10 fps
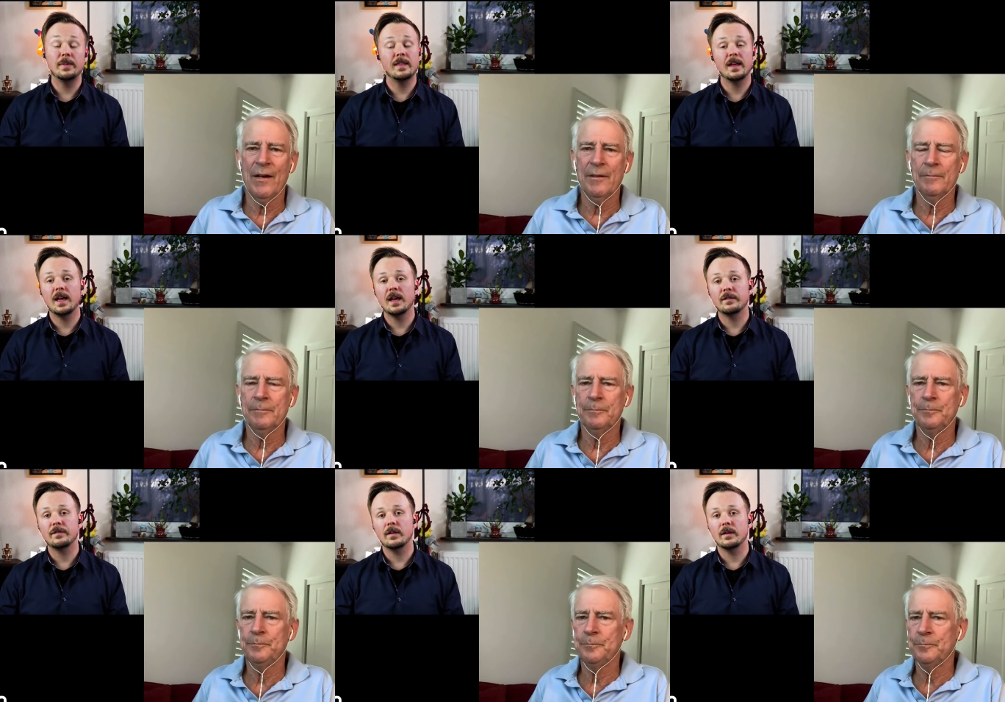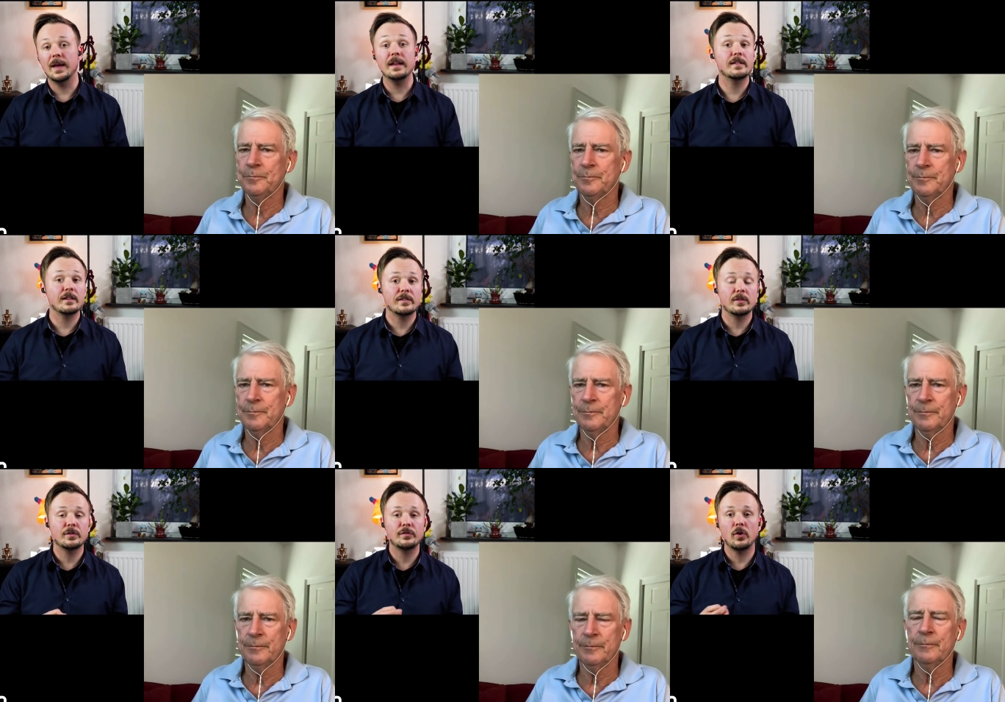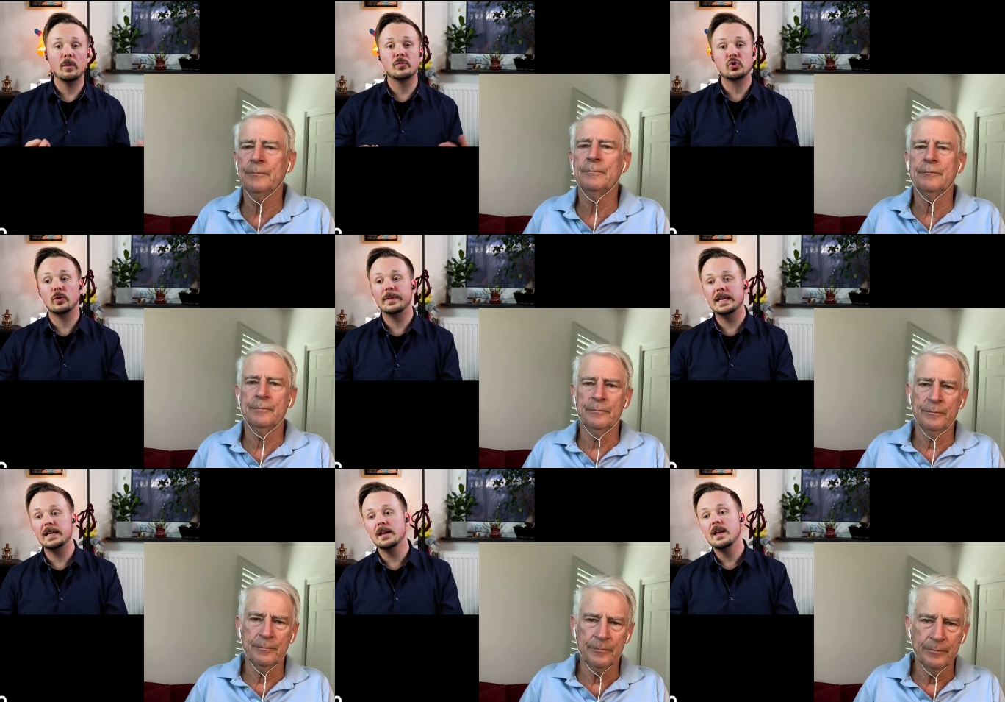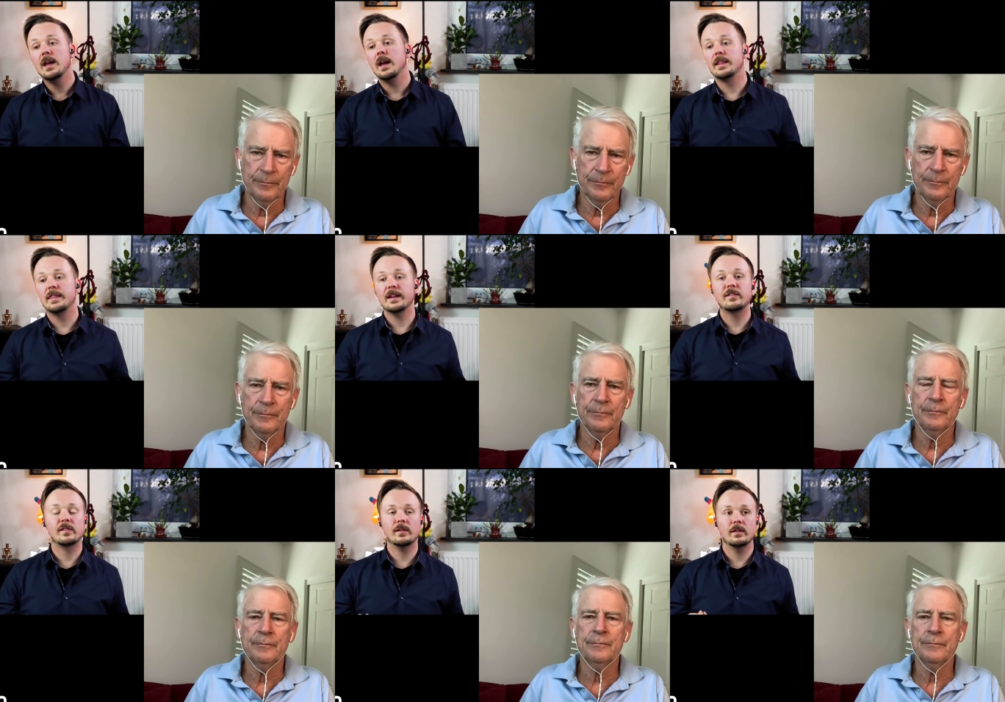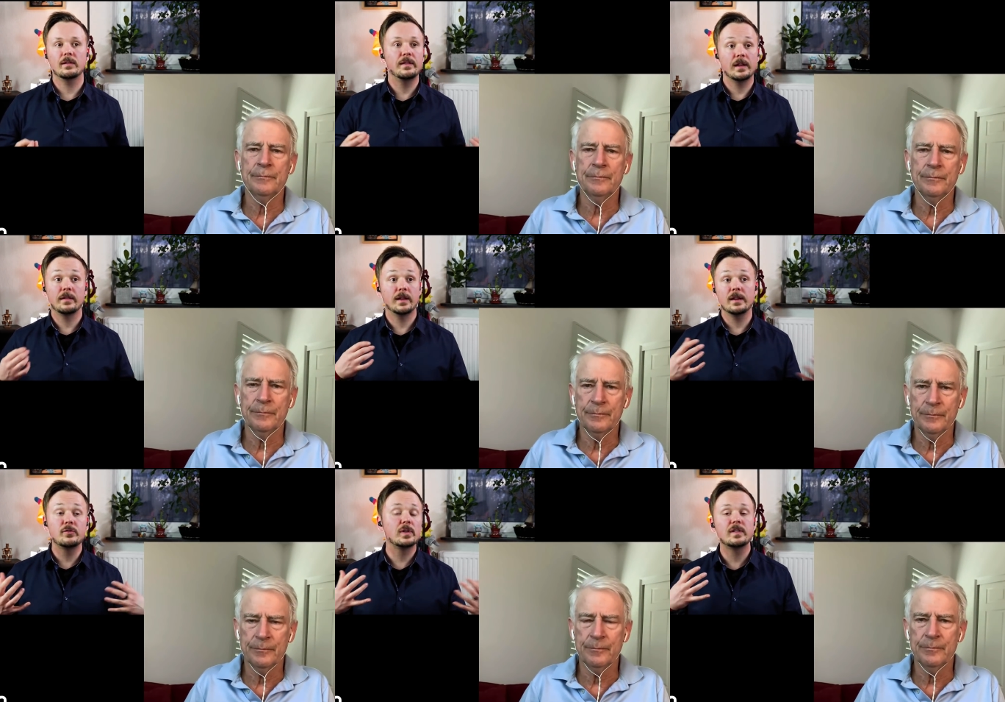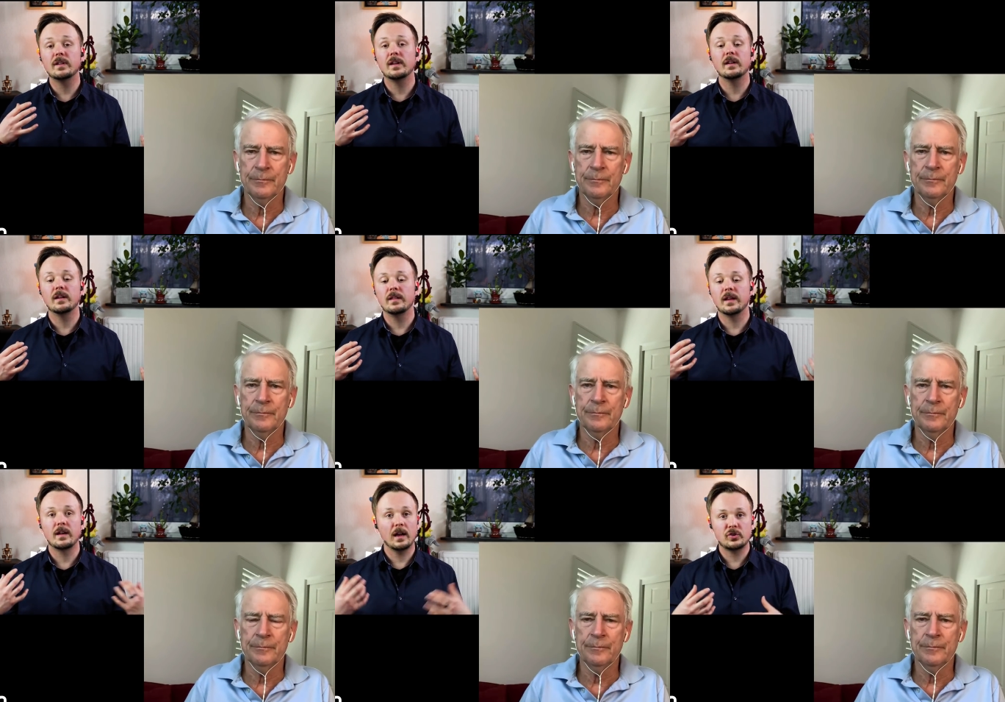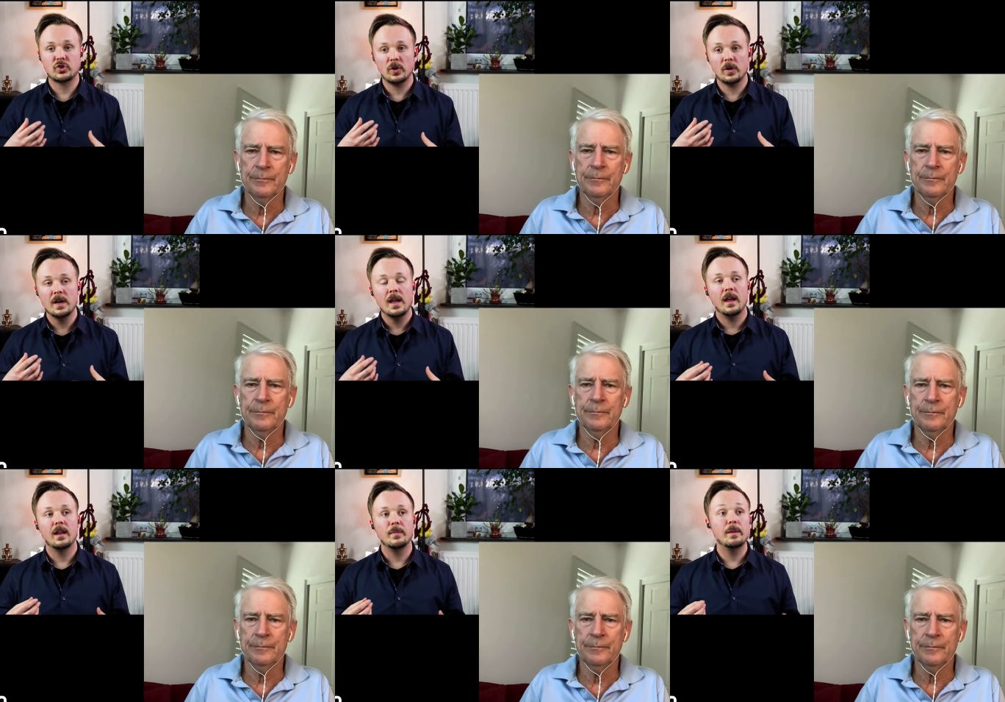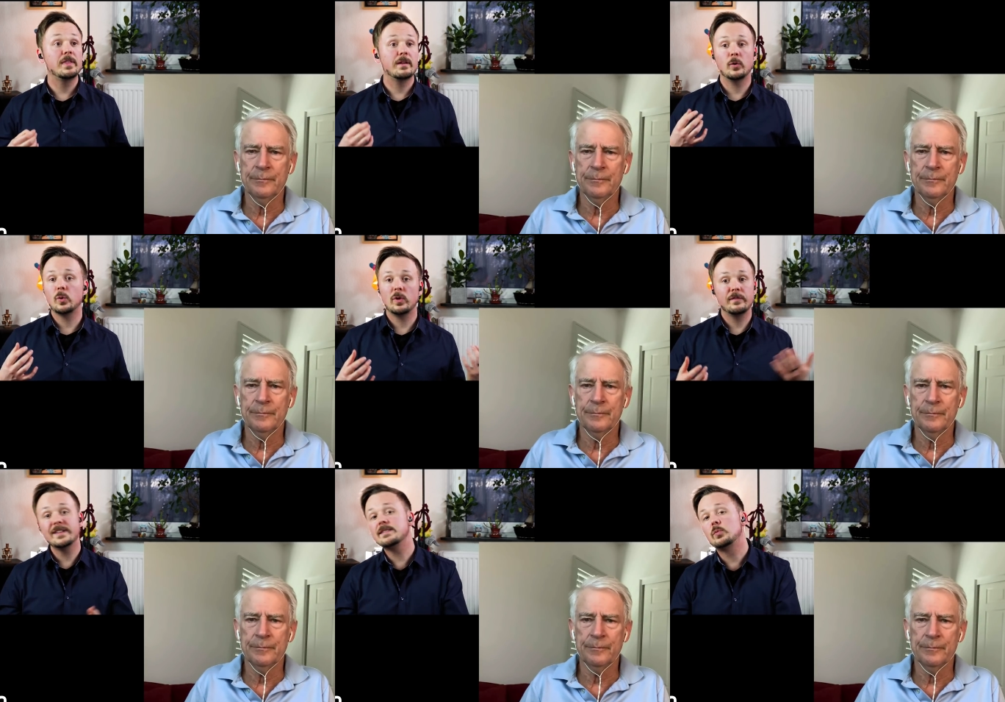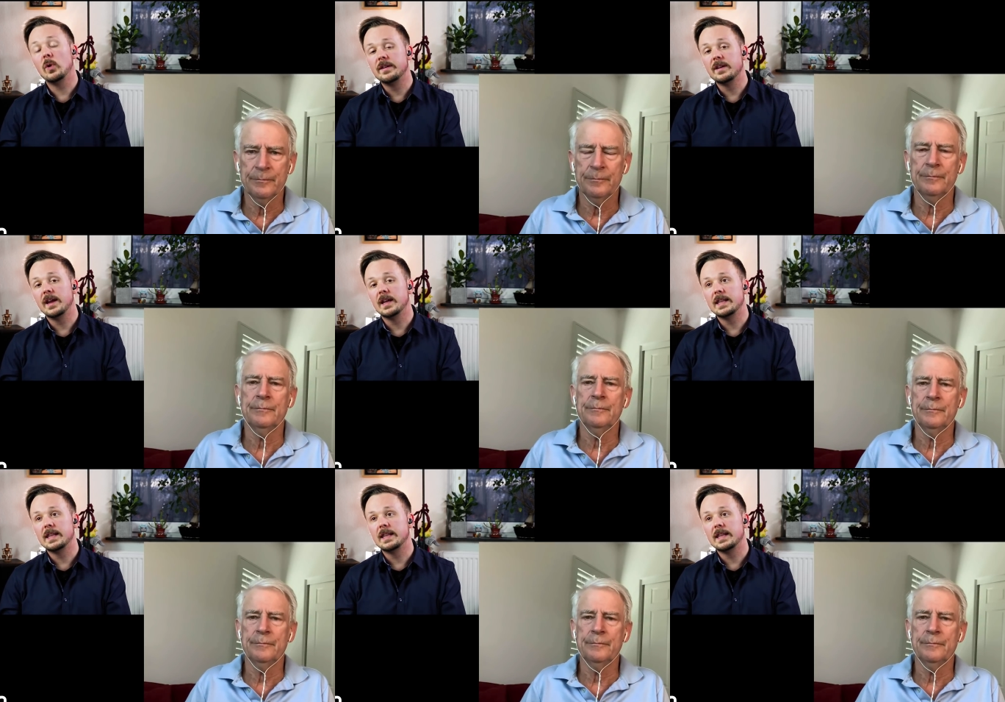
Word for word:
Speaker 1: Maybe right. they have um, ancestors from Germany, and that's uh, and they they're interested in, in their culture, and maybe they want, want to visit one day.